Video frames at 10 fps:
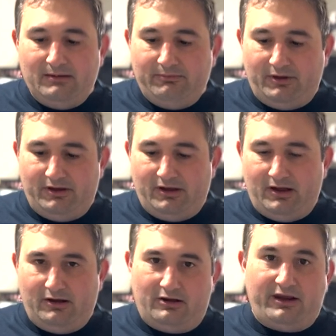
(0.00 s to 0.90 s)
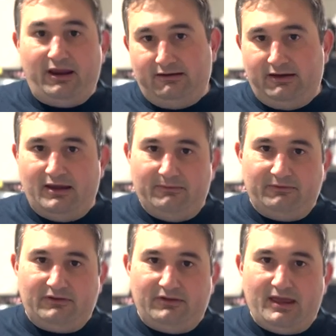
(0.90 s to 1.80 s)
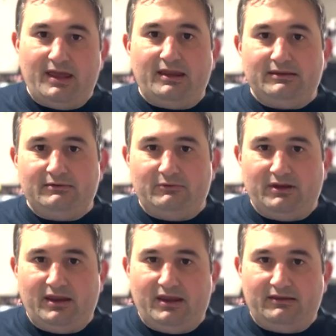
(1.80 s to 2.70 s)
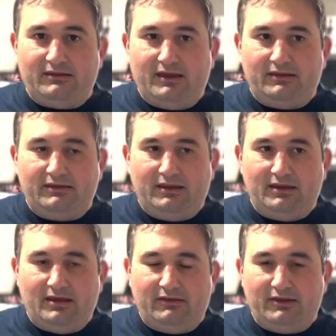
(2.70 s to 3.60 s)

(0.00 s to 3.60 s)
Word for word: But on our KTMs that we get, that the, uh,